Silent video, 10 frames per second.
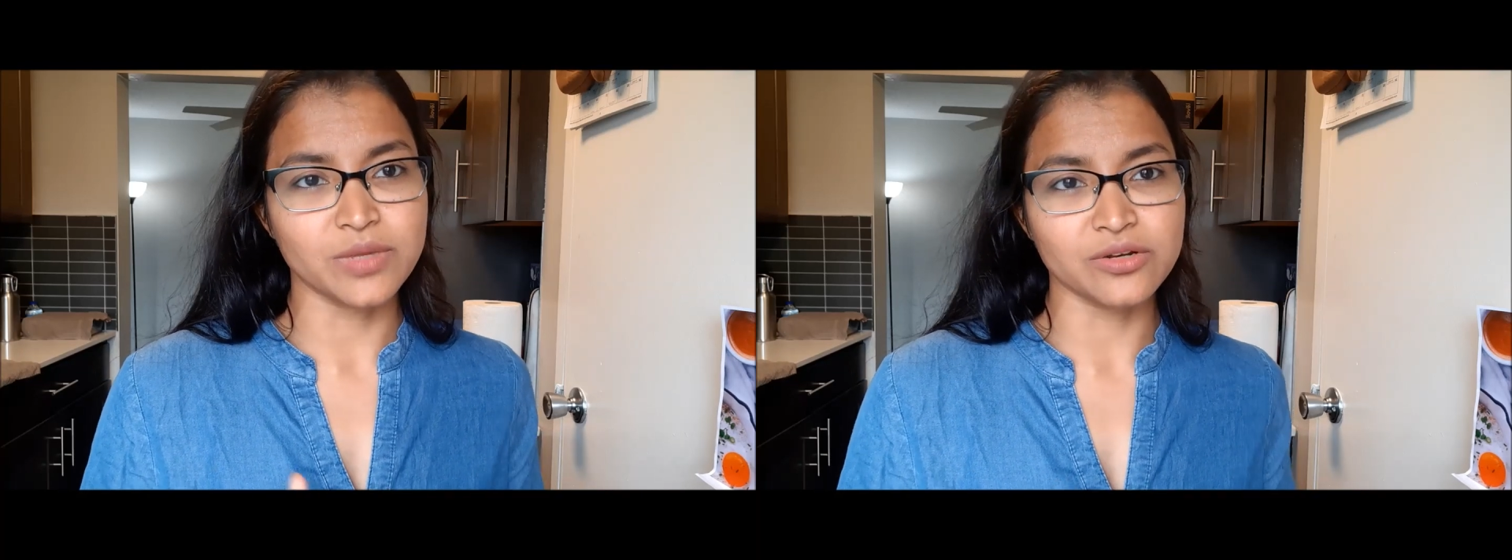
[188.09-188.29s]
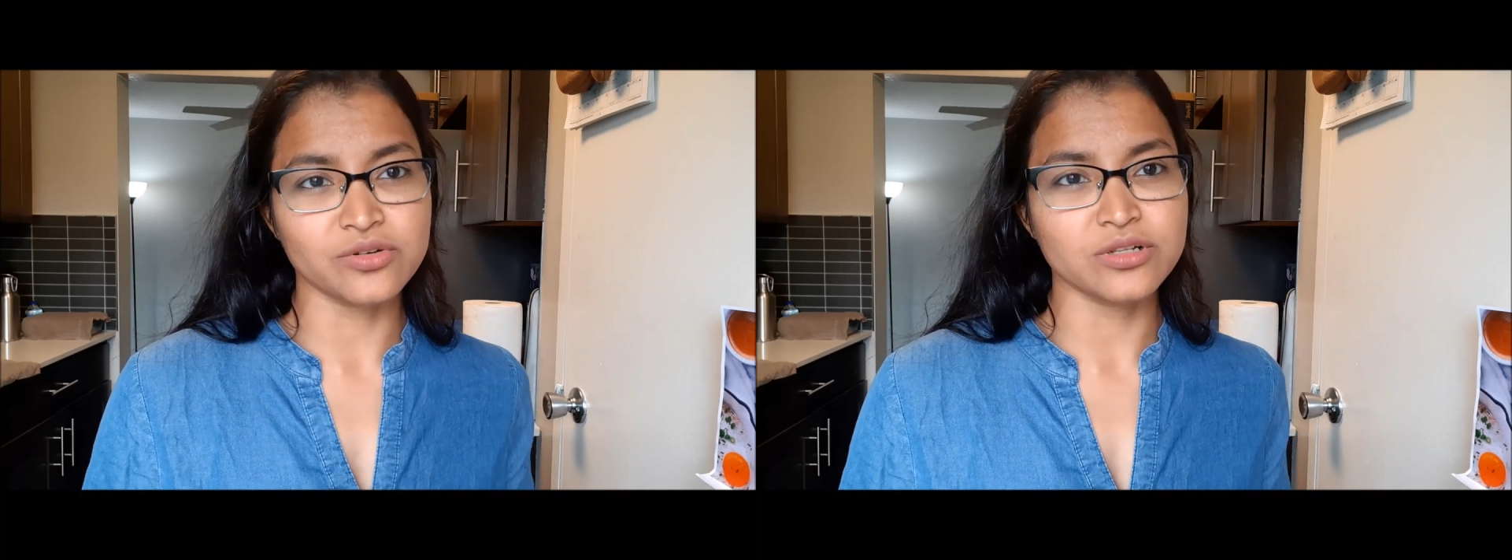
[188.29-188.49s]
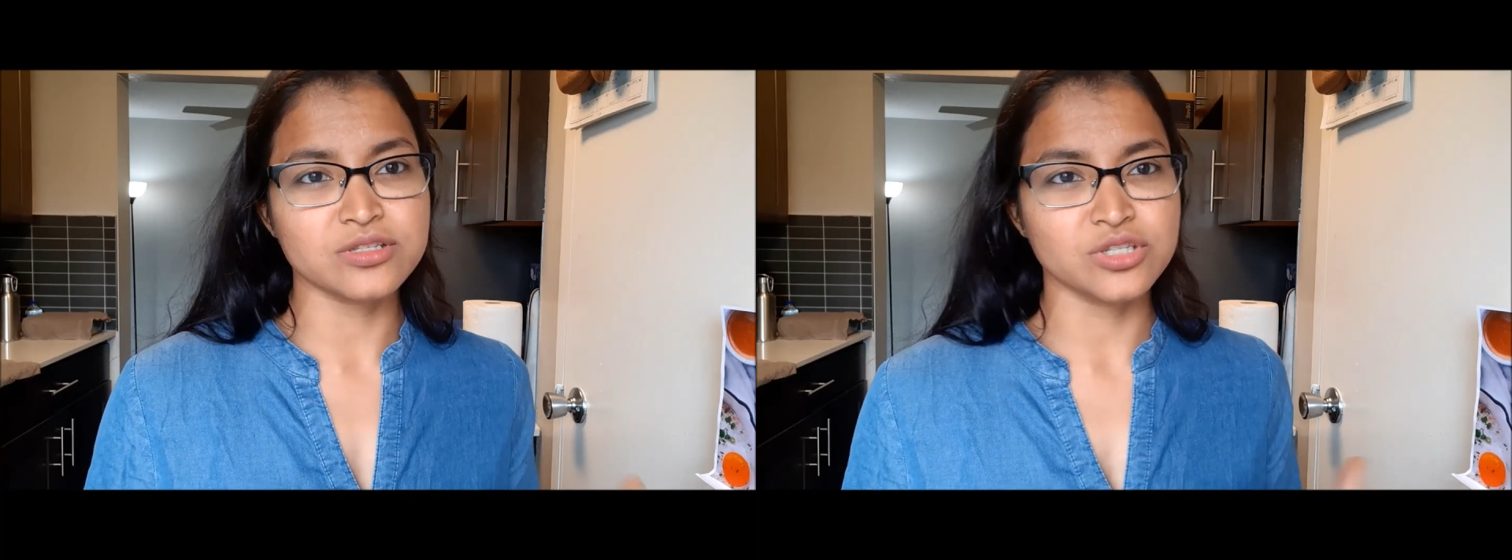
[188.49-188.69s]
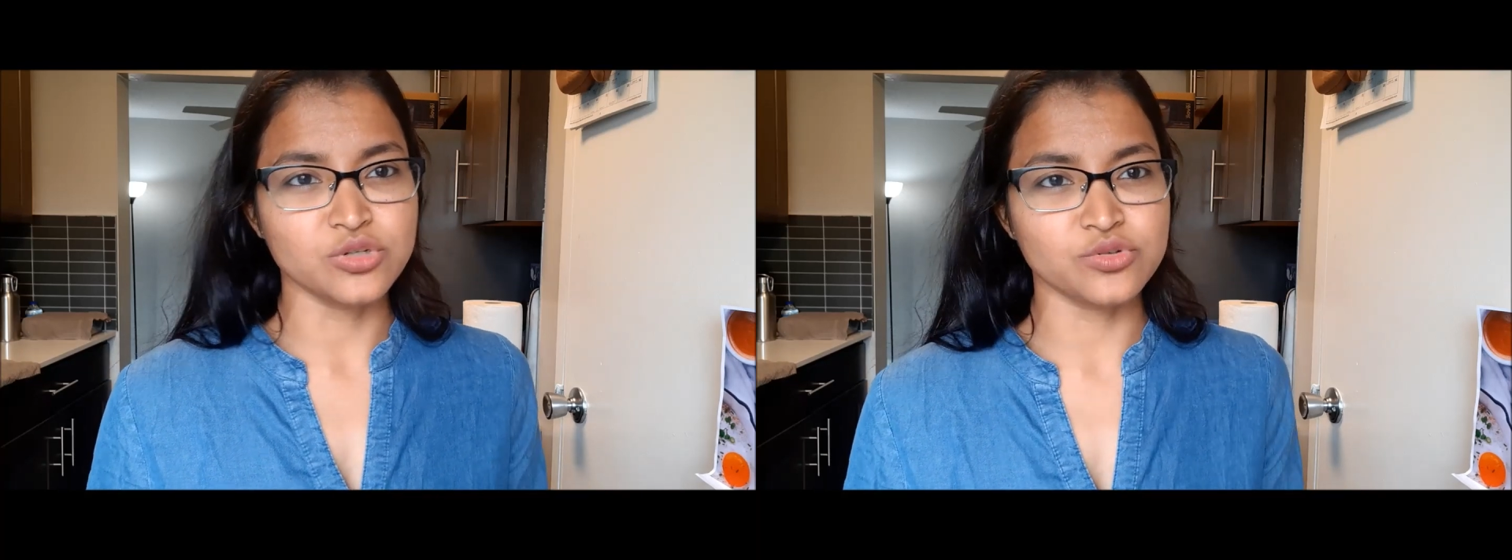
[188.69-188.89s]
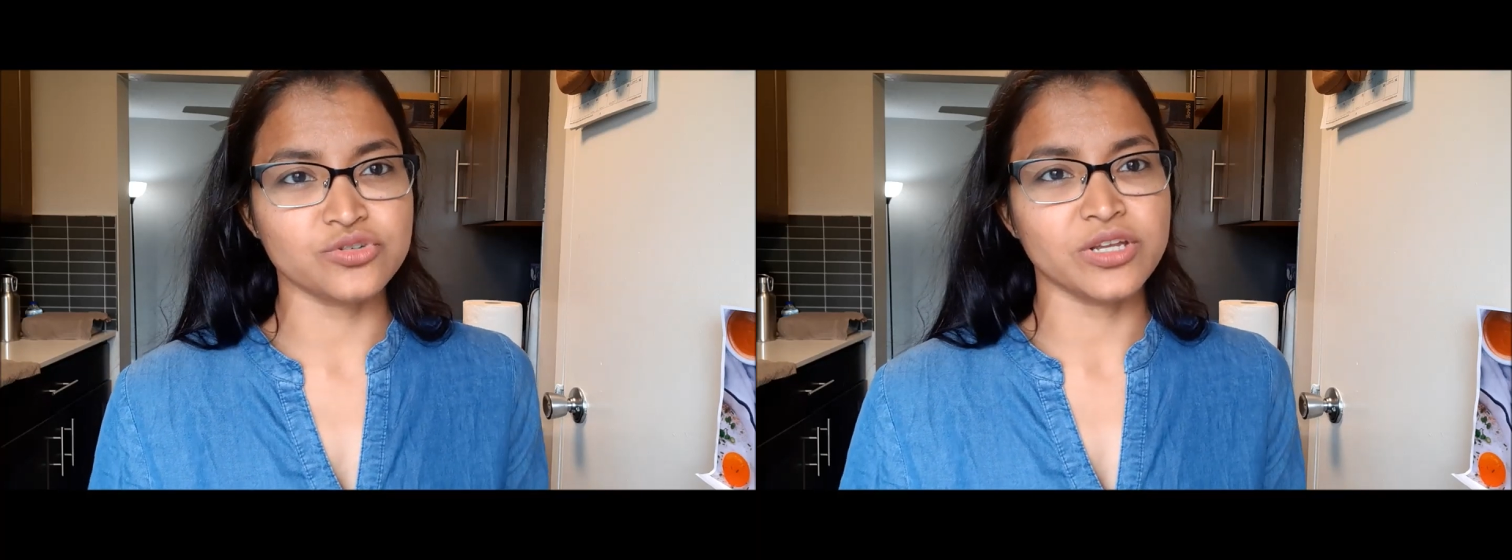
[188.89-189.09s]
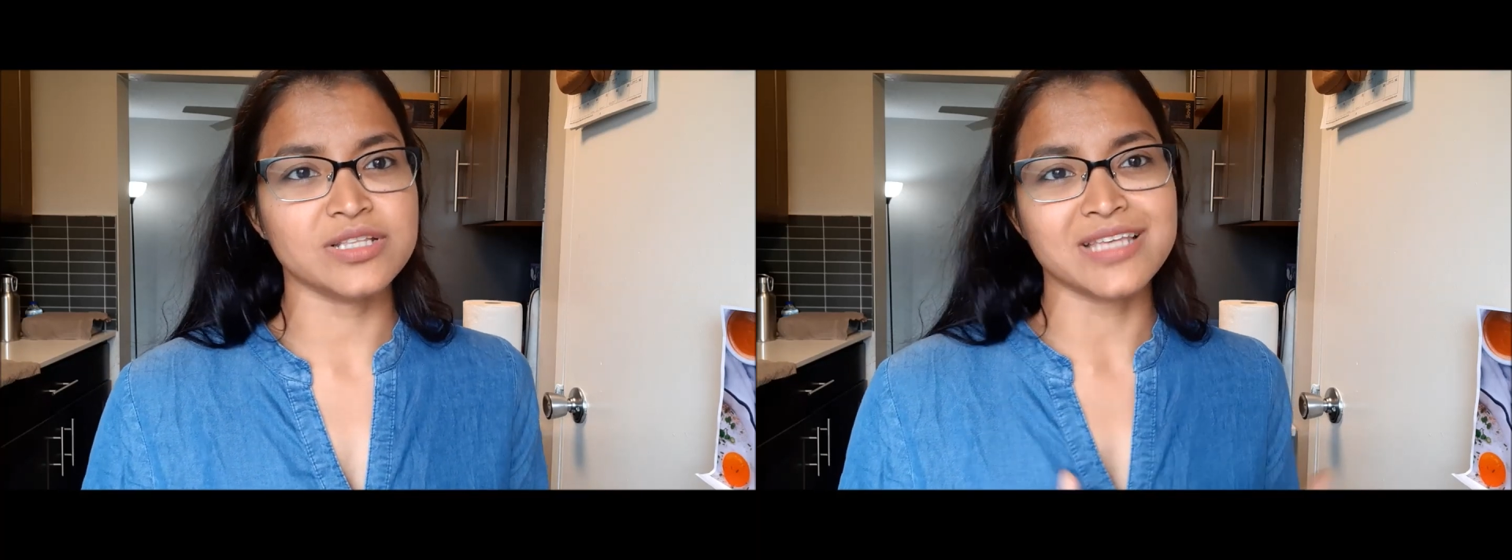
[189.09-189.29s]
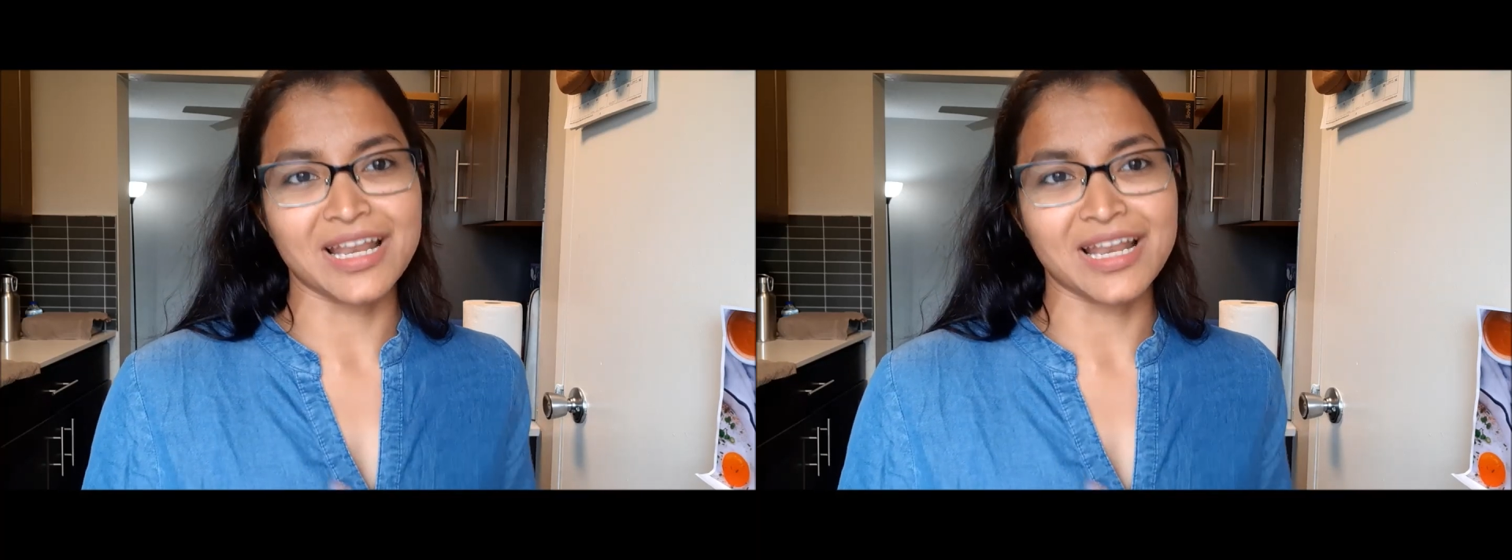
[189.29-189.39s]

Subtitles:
minerals, nutrients,